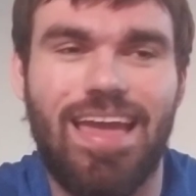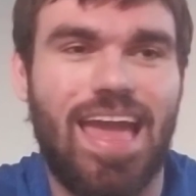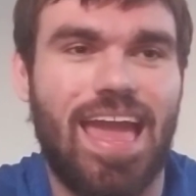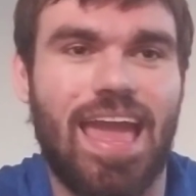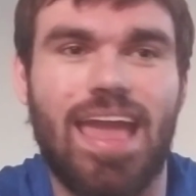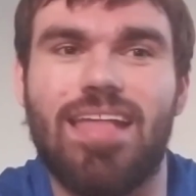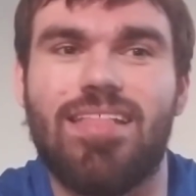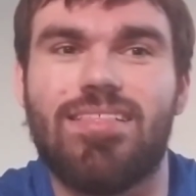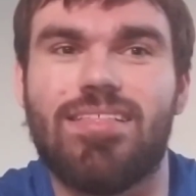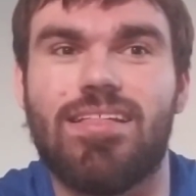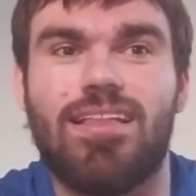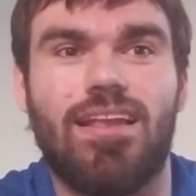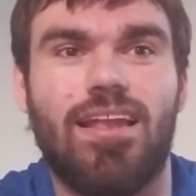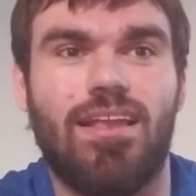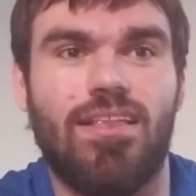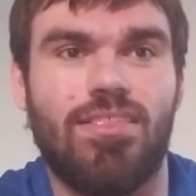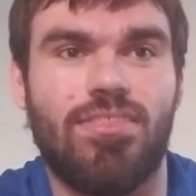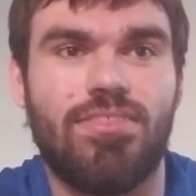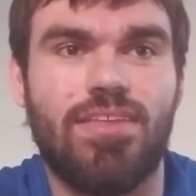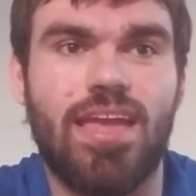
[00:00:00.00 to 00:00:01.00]
it's an
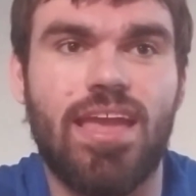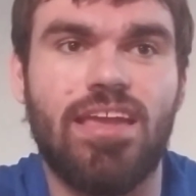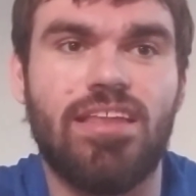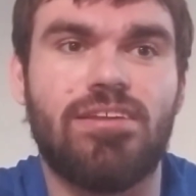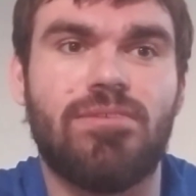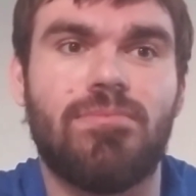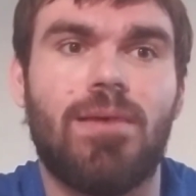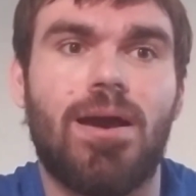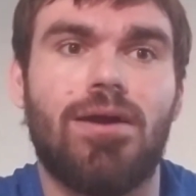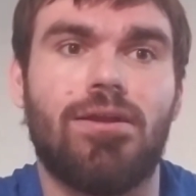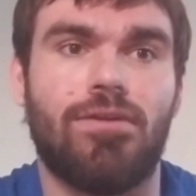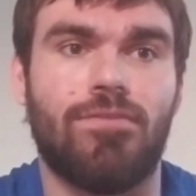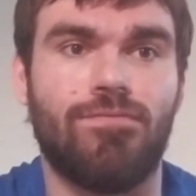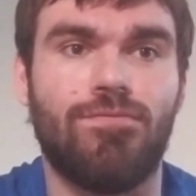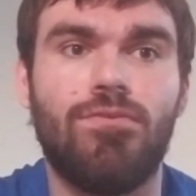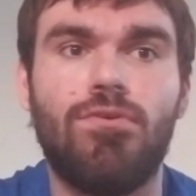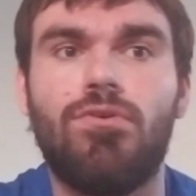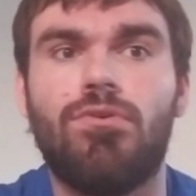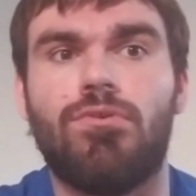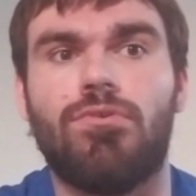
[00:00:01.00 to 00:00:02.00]
insane amount of
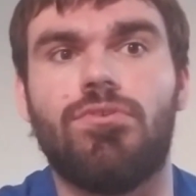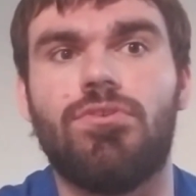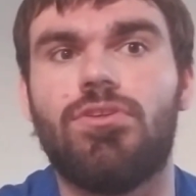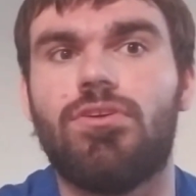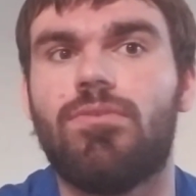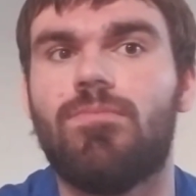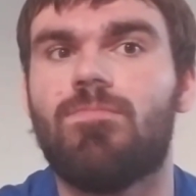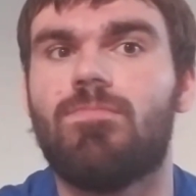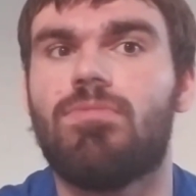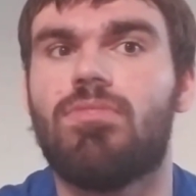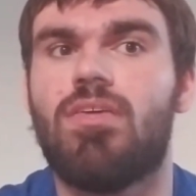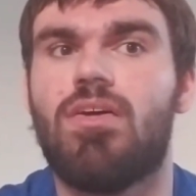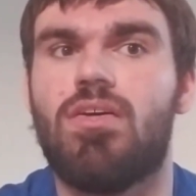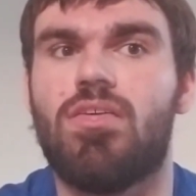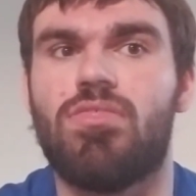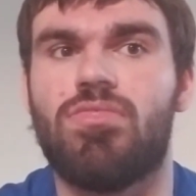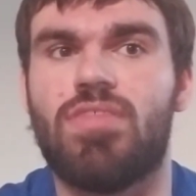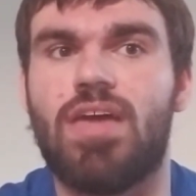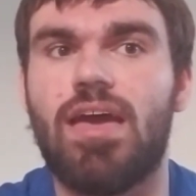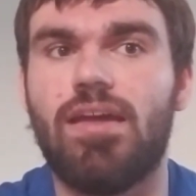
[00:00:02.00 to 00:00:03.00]
food.
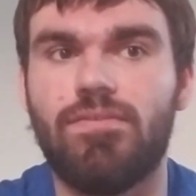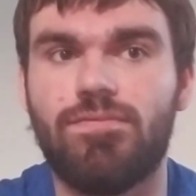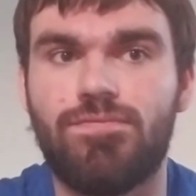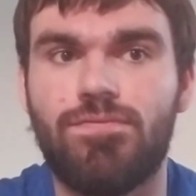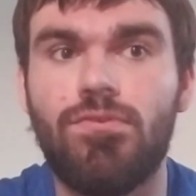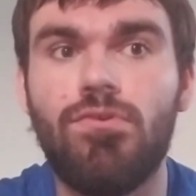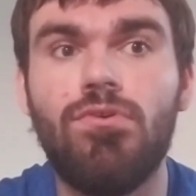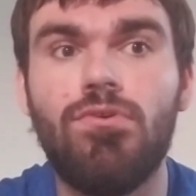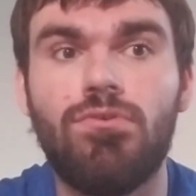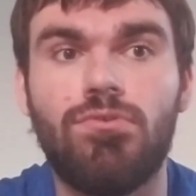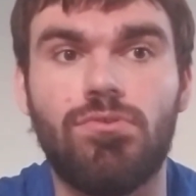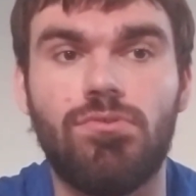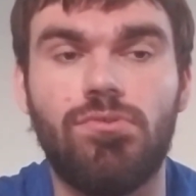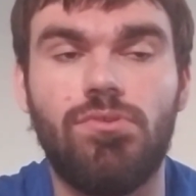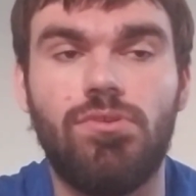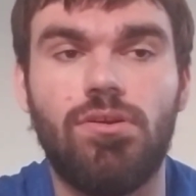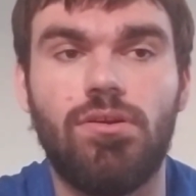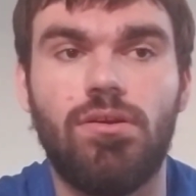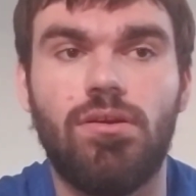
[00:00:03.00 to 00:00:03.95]
That food